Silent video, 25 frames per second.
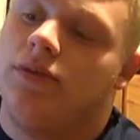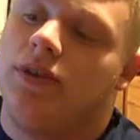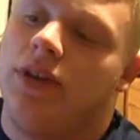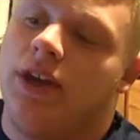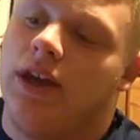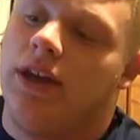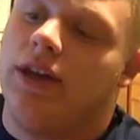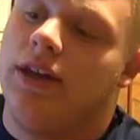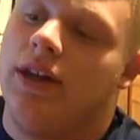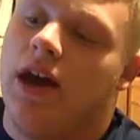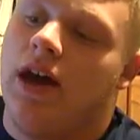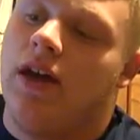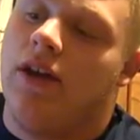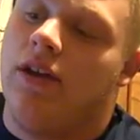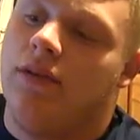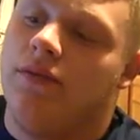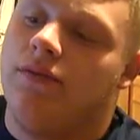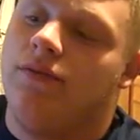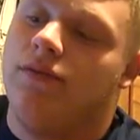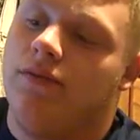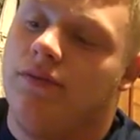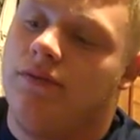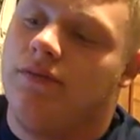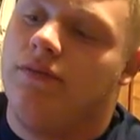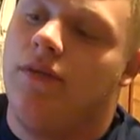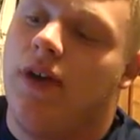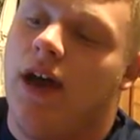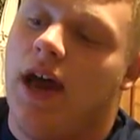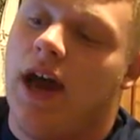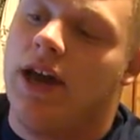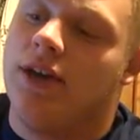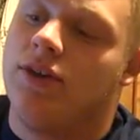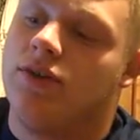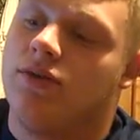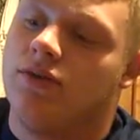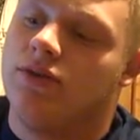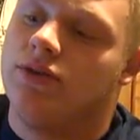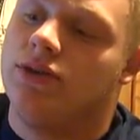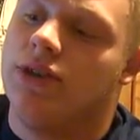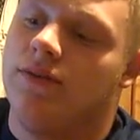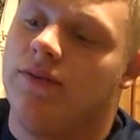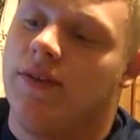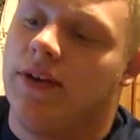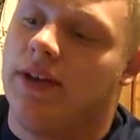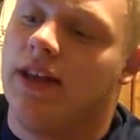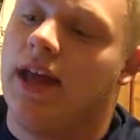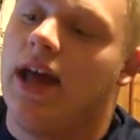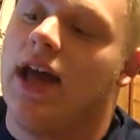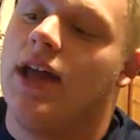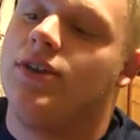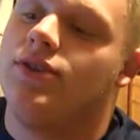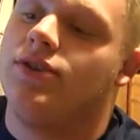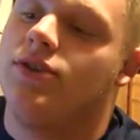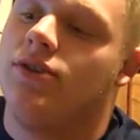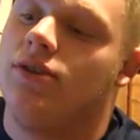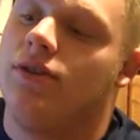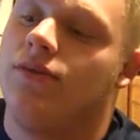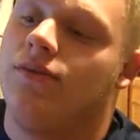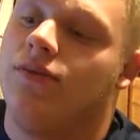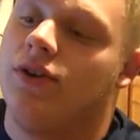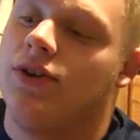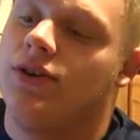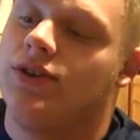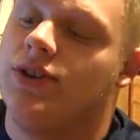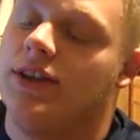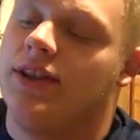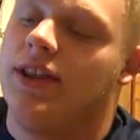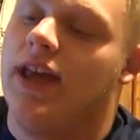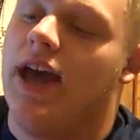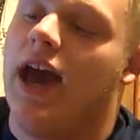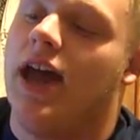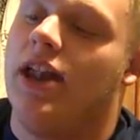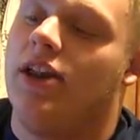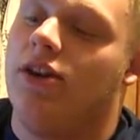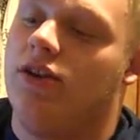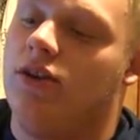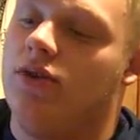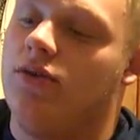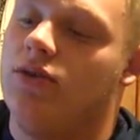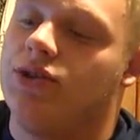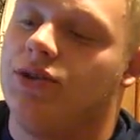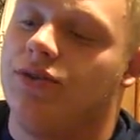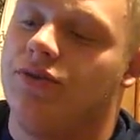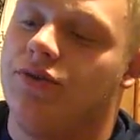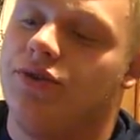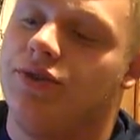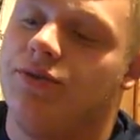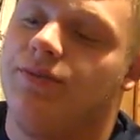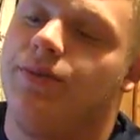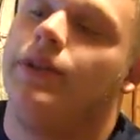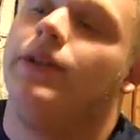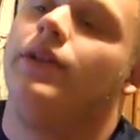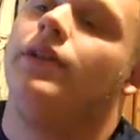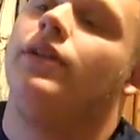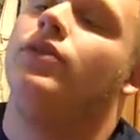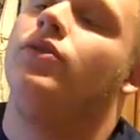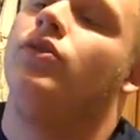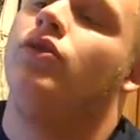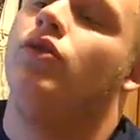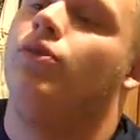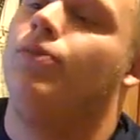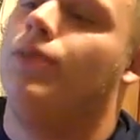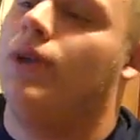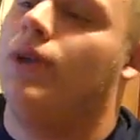getting out of high school and stuff like that. So the first thing that I had to do was lose a little